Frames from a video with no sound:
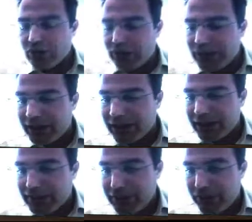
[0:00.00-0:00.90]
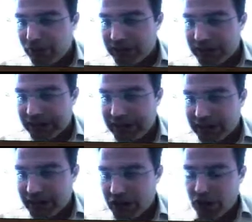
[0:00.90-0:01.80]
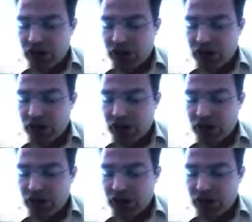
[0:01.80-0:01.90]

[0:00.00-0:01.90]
to build a business from scratch.